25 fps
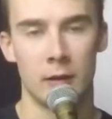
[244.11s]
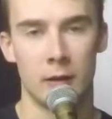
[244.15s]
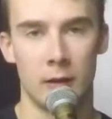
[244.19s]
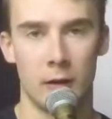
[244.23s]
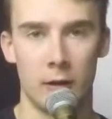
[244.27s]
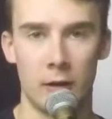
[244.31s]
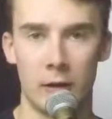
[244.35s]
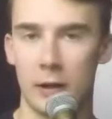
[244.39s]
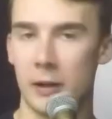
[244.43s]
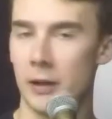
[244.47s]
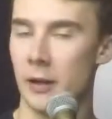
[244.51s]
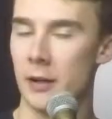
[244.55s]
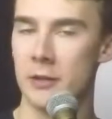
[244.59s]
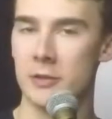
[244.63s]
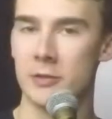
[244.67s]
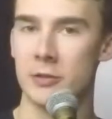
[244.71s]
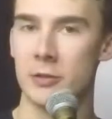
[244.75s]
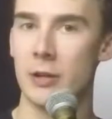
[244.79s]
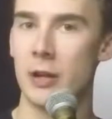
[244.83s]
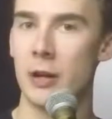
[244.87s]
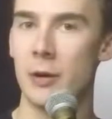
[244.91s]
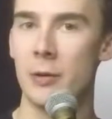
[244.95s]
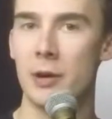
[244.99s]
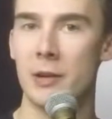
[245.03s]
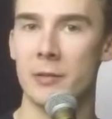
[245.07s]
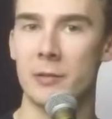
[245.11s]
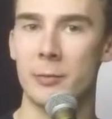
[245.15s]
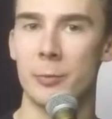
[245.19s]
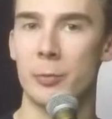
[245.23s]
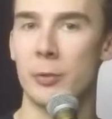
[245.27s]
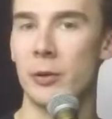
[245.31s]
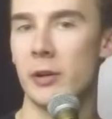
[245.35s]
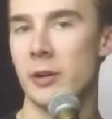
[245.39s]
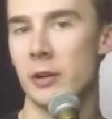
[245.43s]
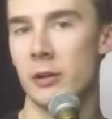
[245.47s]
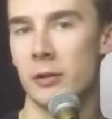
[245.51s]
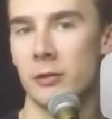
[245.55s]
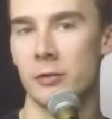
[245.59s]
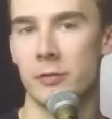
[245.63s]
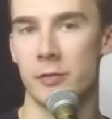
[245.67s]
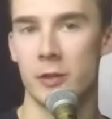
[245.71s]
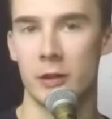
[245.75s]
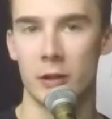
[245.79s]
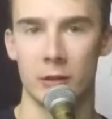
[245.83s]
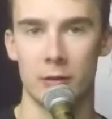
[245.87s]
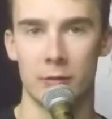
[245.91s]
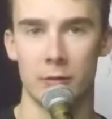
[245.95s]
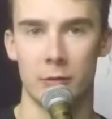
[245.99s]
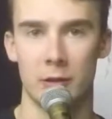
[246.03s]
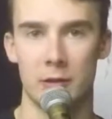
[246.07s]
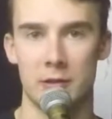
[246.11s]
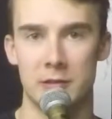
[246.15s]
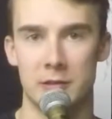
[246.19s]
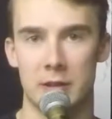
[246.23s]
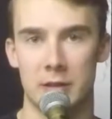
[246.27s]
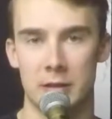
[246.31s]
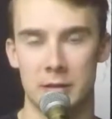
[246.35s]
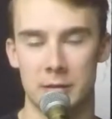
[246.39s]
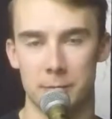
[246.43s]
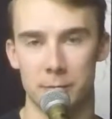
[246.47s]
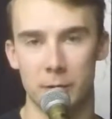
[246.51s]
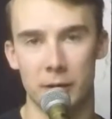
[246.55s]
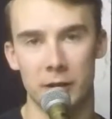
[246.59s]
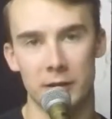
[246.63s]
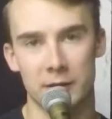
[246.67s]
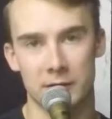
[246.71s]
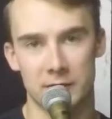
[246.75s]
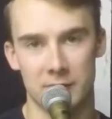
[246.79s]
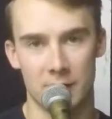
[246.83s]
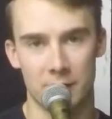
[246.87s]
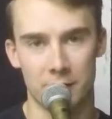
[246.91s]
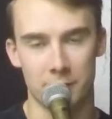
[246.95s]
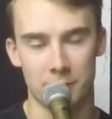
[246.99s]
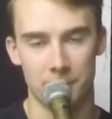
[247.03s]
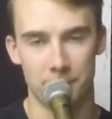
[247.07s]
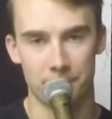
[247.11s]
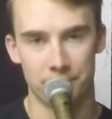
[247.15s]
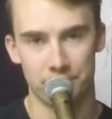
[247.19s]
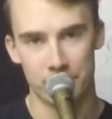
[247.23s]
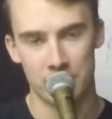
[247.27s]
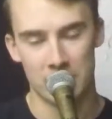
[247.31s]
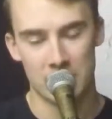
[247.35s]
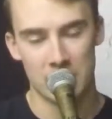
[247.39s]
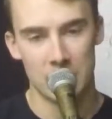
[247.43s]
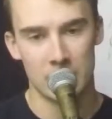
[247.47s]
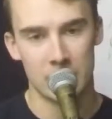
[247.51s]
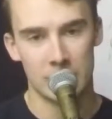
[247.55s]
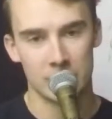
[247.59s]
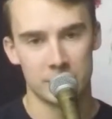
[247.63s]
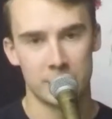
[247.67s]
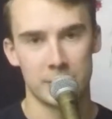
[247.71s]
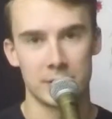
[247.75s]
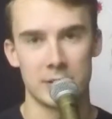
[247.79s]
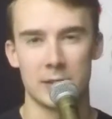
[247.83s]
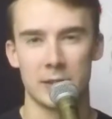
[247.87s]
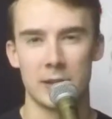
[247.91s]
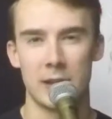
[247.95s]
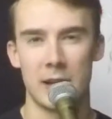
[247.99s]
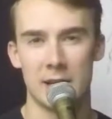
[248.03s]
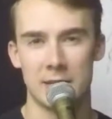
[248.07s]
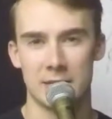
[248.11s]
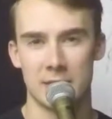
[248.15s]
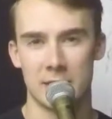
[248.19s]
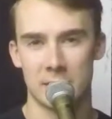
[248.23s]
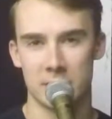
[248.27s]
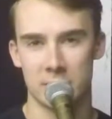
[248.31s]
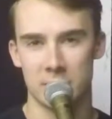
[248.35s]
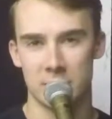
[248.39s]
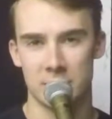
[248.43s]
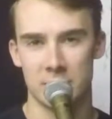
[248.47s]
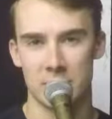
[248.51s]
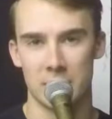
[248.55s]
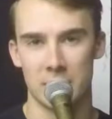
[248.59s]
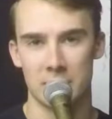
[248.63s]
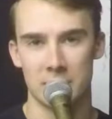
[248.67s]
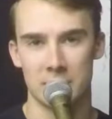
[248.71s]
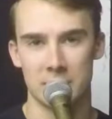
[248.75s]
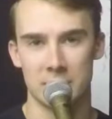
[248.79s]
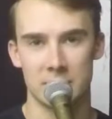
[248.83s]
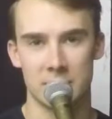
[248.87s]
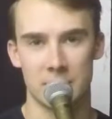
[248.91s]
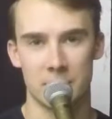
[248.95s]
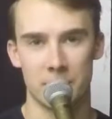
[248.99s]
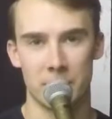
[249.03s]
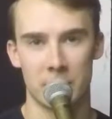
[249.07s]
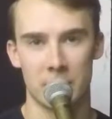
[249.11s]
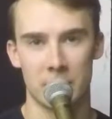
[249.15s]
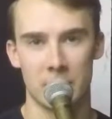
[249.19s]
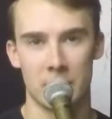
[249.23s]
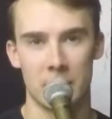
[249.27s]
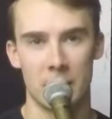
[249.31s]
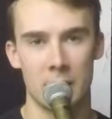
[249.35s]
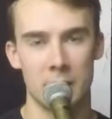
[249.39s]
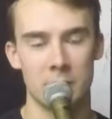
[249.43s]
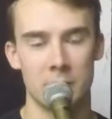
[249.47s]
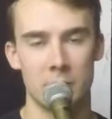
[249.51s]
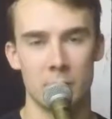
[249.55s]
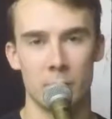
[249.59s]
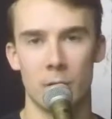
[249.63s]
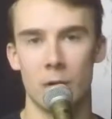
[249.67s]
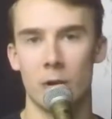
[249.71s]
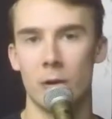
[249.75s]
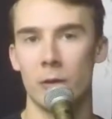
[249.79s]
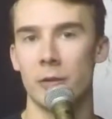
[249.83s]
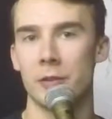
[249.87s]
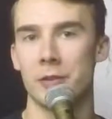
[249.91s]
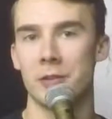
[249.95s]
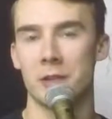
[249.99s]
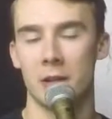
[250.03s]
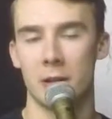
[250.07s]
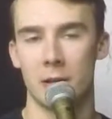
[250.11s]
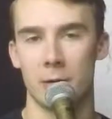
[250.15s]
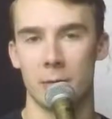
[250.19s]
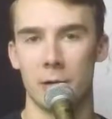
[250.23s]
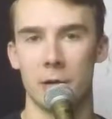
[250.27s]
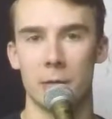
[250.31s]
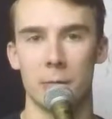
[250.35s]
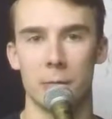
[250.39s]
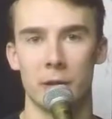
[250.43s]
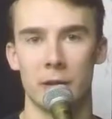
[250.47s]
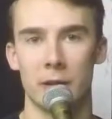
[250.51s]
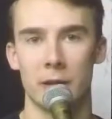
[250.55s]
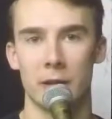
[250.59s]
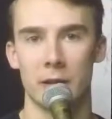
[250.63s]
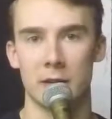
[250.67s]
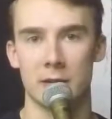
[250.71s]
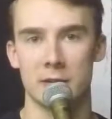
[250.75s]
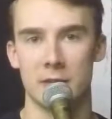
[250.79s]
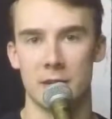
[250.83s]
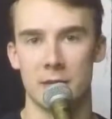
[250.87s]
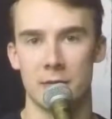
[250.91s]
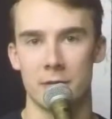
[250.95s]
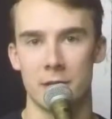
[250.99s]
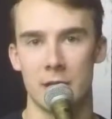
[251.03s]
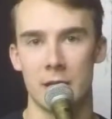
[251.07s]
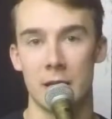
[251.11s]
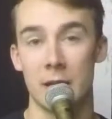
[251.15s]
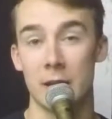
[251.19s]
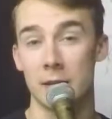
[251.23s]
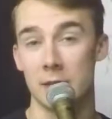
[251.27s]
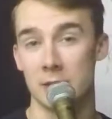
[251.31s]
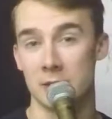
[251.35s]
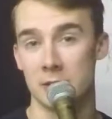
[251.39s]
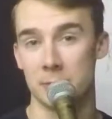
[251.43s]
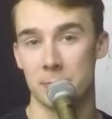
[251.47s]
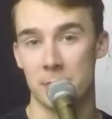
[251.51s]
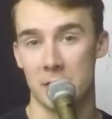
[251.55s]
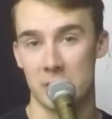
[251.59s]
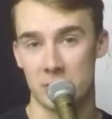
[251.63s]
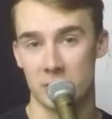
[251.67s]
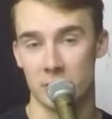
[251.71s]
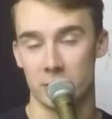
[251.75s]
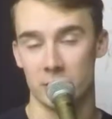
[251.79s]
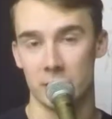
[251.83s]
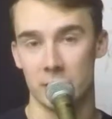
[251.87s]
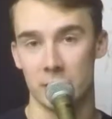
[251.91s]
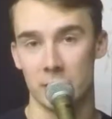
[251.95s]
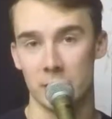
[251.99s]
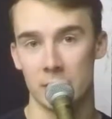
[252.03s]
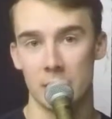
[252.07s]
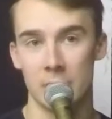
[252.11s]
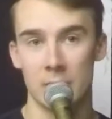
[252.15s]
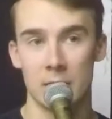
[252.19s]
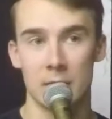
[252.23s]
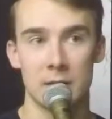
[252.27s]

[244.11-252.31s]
Alright guys, so now we have a pretty good feel of what it's like to play in 7. So this last exercise is something that I do all the time when I'm playing in 7/8 especially.